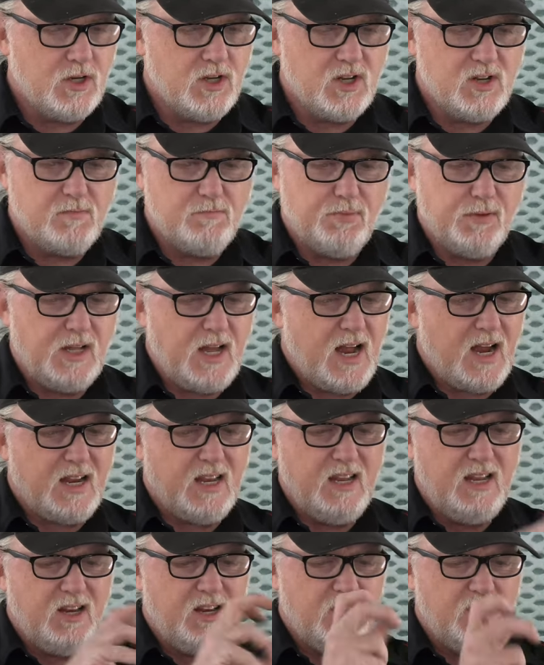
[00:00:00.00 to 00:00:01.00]
It's this
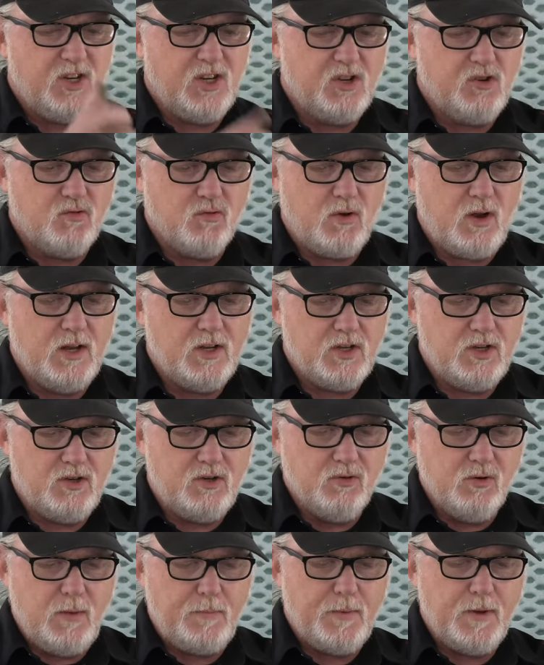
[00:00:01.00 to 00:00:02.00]
black, it's just dri- it's
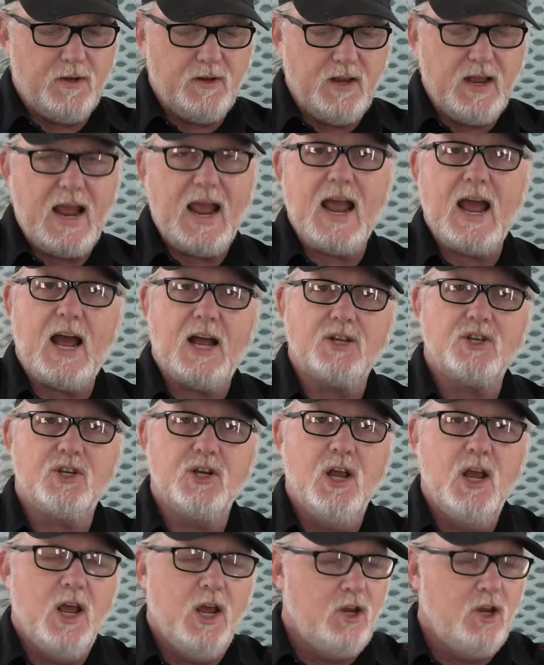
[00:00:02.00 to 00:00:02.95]
dripping ash.